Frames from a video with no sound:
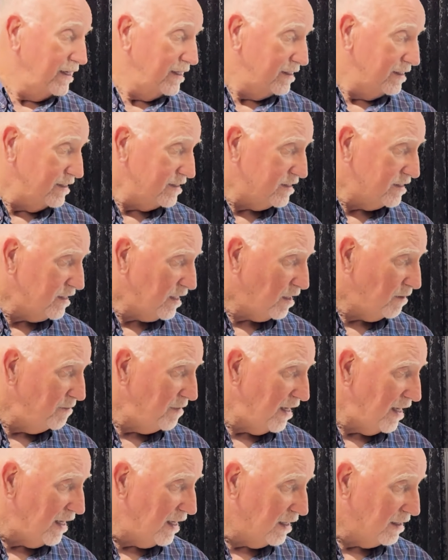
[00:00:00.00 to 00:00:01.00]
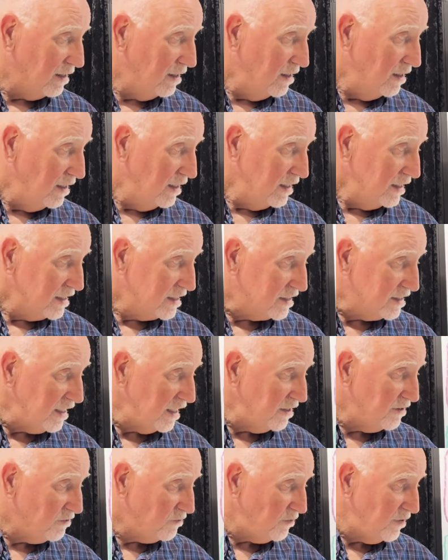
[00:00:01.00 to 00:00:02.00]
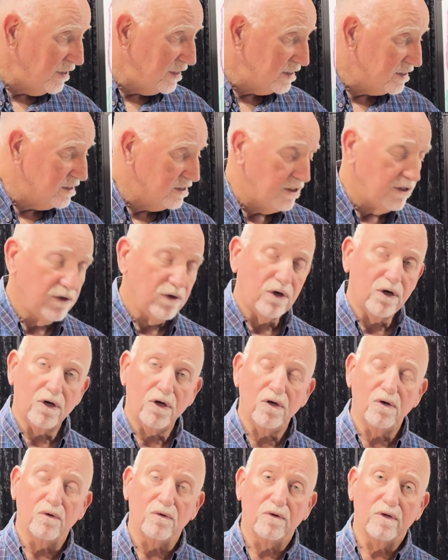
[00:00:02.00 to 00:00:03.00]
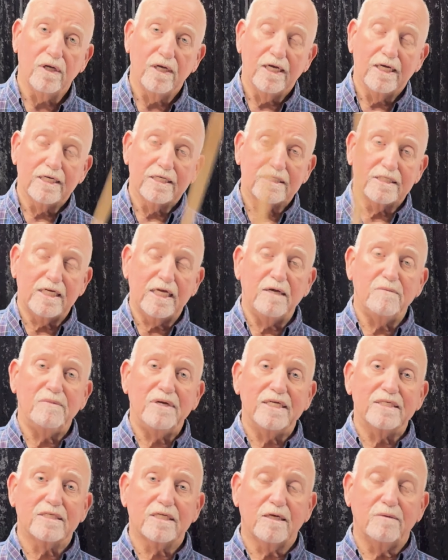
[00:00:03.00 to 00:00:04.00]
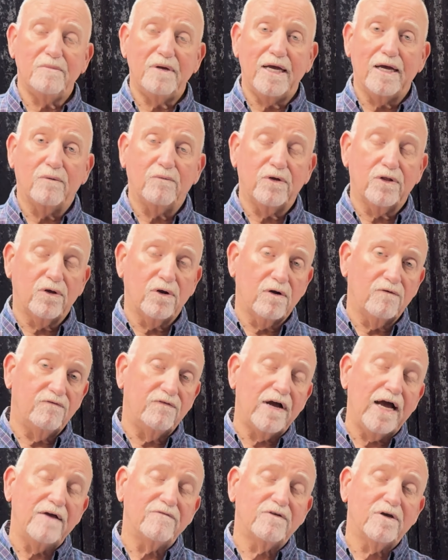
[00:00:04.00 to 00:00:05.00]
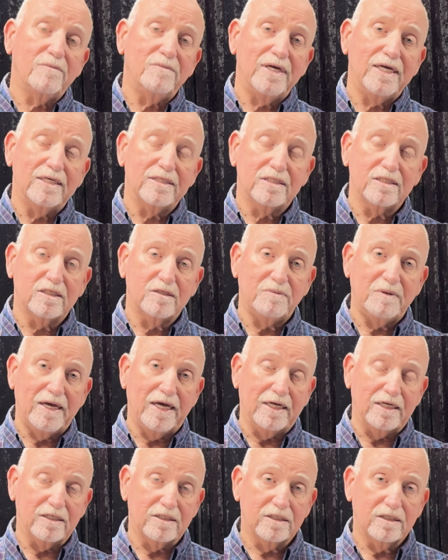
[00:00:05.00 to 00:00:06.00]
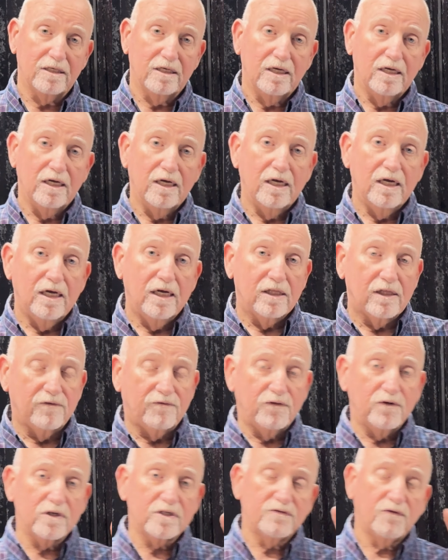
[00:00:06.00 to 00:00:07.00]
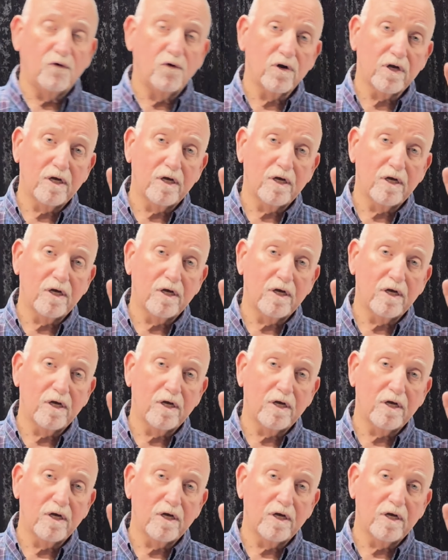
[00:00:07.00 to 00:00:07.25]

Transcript: This is a command. C3, this is a new code. C means command. There are 5 commands in Spanish. The first 4